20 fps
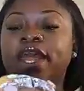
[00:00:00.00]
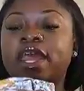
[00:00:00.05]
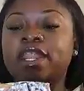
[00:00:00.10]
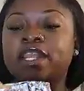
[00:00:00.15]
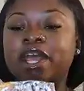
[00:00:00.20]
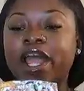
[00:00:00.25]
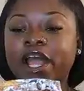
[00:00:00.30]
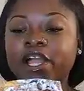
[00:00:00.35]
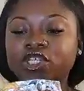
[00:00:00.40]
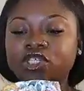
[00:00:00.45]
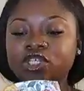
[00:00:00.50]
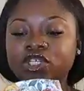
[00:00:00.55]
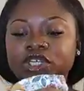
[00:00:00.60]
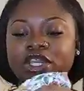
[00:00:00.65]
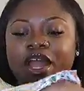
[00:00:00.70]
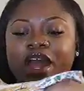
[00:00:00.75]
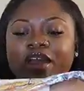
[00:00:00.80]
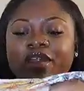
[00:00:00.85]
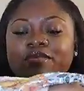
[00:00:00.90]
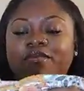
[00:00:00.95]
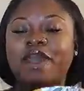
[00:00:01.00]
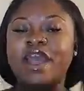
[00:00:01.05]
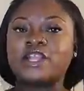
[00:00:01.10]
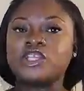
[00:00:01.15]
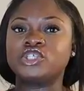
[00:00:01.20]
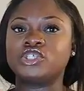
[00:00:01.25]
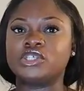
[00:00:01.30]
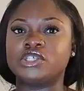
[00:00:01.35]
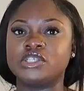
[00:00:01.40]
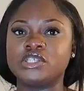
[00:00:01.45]
And it actually kind of
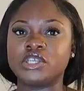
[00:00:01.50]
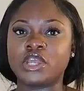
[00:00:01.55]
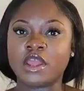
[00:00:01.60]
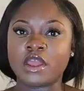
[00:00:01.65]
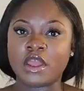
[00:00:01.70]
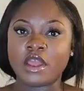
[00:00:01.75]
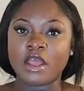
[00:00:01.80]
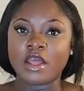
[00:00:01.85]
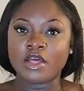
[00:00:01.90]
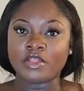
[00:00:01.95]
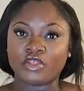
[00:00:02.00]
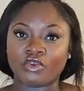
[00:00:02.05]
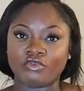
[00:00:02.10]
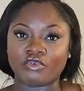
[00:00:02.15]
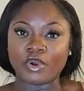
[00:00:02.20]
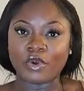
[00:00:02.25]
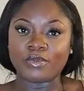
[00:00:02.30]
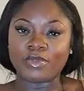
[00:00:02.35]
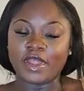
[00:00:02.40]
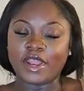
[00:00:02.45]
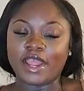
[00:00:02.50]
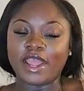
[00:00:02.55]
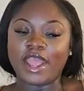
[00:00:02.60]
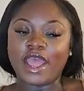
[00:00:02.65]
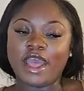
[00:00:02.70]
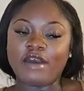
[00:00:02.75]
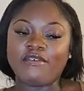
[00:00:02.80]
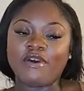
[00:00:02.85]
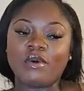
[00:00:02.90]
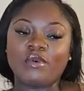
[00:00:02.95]
matches the robe that I
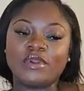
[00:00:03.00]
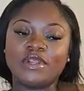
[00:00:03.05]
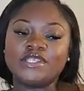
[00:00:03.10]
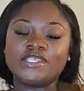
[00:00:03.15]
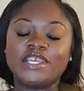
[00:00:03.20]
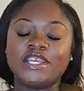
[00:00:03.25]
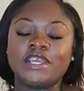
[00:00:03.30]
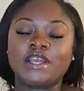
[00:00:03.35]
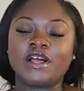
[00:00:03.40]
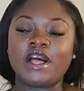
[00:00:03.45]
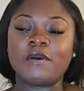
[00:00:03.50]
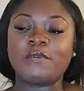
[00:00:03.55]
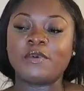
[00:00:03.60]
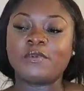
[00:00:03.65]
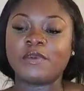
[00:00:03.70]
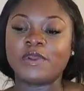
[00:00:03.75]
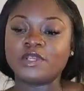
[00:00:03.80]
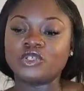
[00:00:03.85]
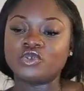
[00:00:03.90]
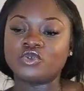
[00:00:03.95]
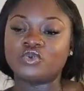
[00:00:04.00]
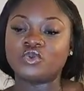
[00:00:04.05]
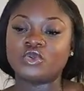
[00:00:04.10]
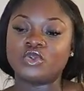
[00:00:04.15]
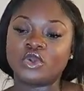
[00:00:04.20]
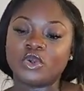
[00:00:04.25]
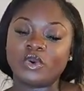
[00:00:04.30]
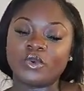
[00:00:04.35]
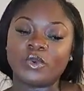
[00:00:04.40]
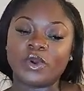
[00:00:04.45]
have. I want to take a couple pictures
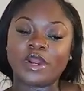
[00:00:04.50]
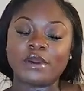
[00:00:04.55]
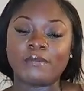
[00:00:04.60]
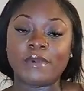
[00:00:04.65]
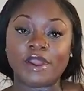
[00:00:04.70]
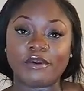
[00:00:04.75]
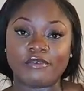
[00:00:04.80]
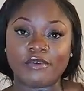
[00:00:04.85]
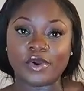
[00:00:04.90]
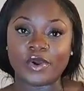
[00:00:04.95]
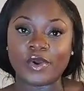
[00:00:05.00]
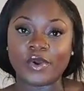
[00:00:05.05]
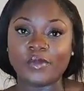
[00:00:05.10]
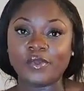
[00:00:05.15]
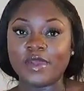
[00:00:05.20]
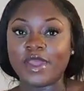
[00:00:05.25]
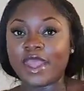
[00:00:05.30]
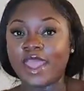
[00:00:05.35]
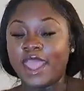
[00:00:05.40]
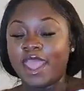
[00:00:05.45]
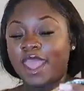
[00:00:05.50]
with her wearing my robe